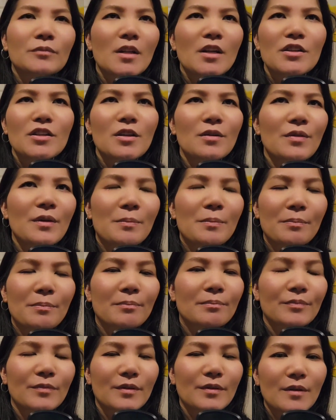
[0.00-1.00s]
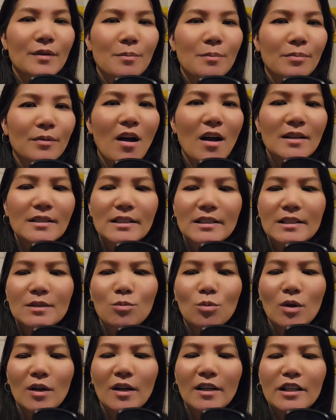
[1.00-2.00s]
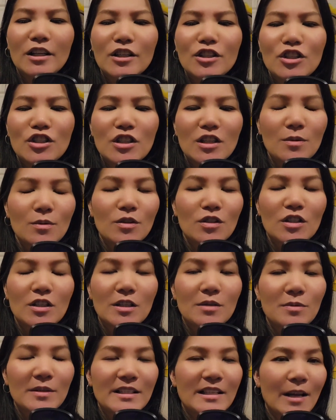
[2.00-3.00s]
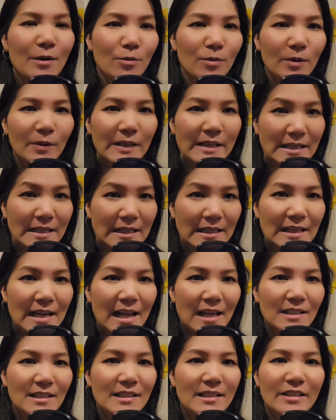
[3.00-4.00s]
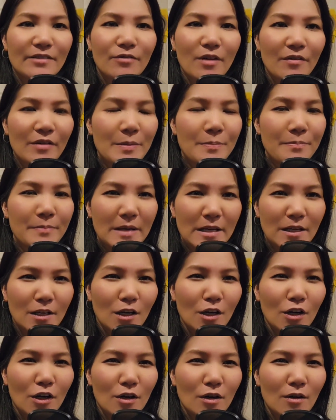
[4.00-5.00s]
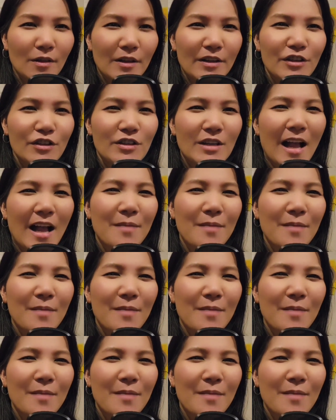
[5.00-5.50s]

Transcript: So the The Blondie one, she she was like really nasty, very mean girlish.